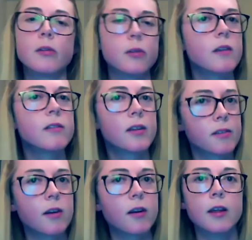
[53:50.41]
So yes,
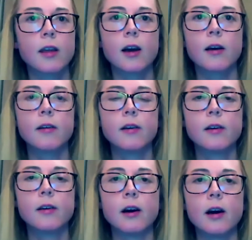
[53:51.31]
that's certainly a
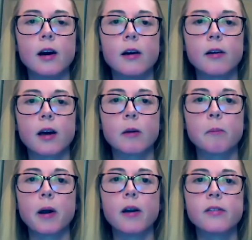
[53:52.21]

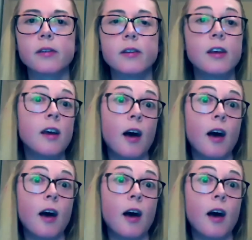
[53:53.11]
comparison.